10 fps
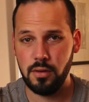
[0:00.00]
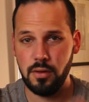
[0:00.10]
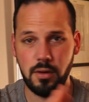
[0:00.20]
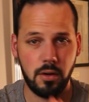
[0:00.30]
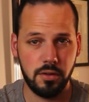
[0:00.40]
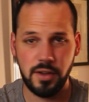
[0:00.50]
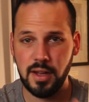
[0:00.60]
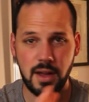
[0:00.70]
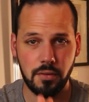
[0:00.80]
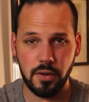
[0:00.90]
all
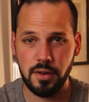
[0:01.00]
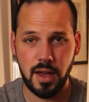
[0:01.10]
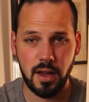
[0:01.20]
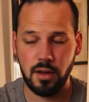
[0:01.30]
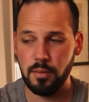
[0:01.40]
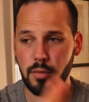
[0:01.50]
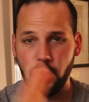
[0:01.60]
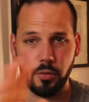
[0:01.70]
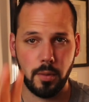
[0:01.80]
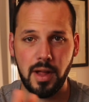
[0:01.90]
day, every day on
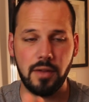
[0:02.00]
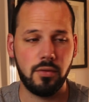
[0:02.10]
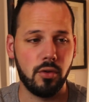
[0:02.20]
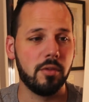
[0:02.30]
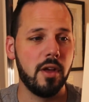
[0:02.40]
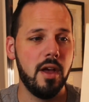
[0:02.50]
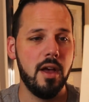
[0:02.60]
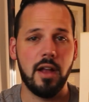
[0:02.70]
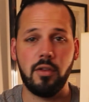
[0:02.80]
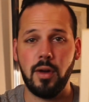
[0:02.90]
multiple platforms,
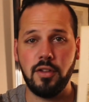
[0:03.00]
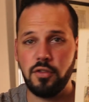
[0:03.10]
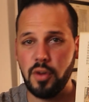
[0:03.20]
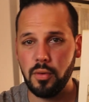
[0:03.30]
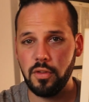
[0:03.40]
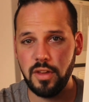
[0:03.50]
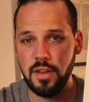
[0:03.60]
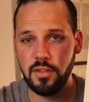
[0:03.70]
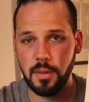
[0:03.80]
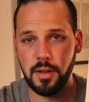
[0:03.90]
and so I just don't
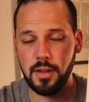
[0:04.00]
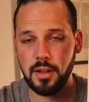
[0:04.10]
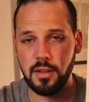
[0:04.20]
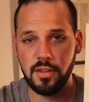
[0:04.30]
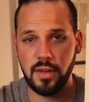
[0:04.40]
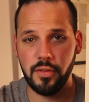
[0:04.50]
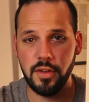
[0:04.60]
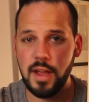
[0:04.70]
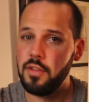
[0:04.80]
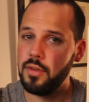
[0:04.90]
see something like this
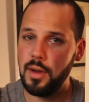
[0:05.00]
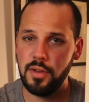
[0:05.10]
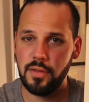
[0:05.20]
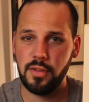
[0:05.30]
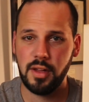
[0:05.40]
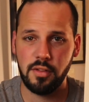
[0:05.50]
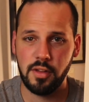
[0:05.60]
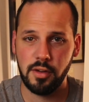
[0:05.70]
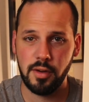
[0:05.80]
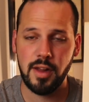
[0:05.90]
every day, so I would definitely
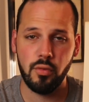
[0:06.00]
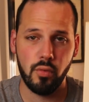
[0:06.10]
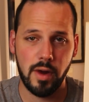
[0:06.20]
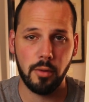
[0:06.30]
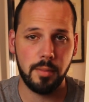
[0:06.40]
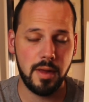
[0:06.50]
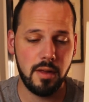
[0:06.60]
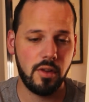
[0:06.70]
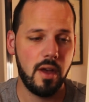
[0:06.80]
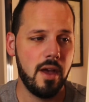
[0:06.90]
consider it a rare
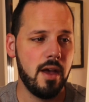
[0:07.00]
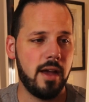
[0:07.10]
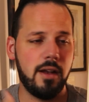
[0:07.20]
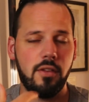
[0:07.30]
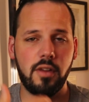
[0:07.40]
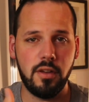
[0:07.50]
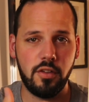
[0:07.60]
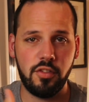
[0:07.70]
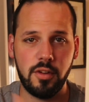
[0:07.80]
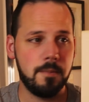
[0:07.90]
piece. And its
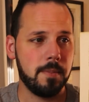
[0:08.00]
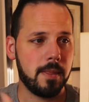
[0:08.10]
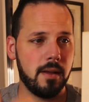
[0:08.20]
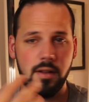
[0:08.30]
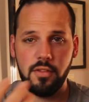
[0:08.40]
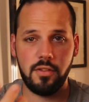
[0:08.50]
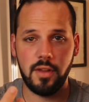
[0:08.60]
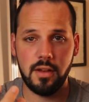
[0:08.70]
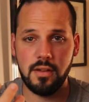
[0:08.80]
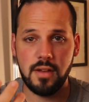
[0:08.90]
condition, it's
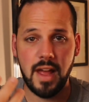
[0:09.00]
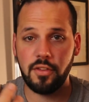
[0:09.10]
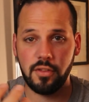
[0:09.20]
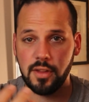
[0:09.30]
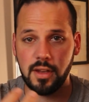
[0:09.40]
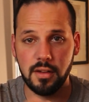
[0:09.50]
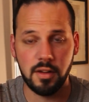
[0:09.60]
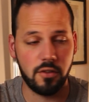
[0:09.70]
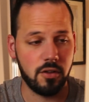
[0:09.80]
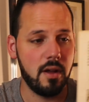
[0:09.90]
in excellent
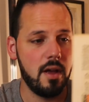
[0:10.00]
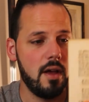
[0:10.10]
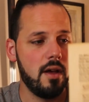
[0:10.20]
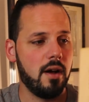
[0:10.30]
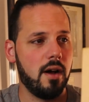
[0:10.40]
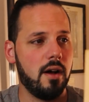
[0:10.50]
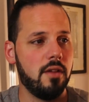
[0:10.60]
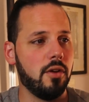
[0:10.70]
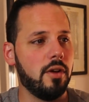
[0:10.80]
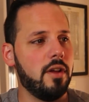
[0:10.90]
condition.
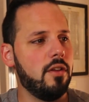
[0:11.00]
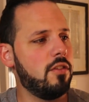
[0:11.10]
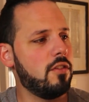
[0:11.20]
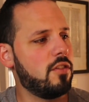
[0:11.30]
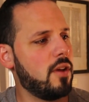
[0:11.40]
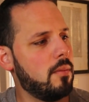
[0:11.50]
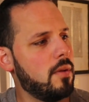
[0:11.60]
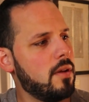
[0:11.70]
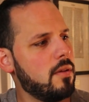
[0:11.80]
There is some